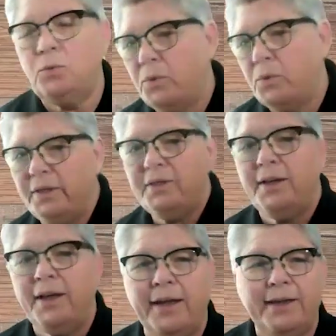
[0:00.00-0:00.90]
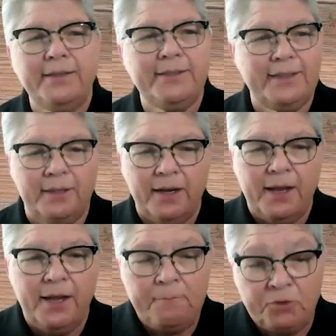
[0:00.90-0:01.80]
don't realize that
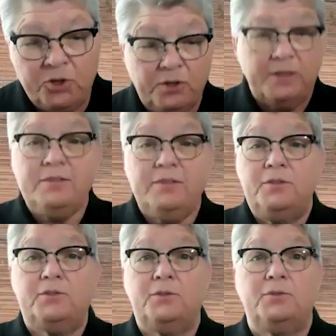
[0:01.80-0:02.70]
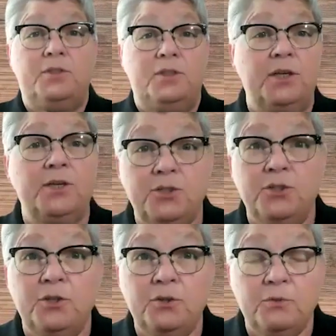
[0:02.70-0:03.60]
there is an
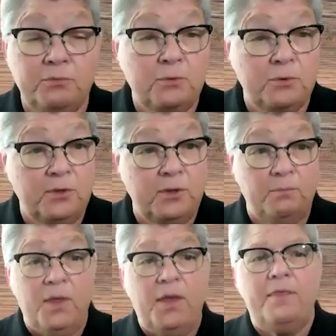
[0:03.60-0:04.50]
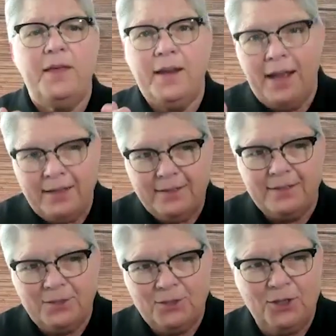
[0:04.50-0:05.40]
association here for them that has
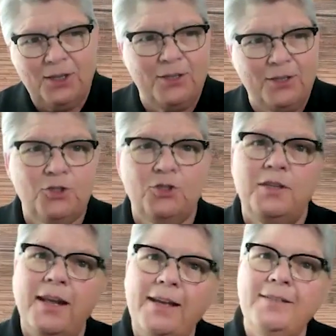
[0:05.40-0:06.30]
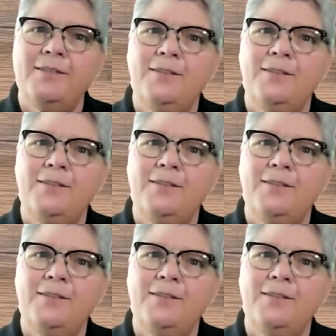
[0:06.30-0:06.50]
mm-hmm. education, that has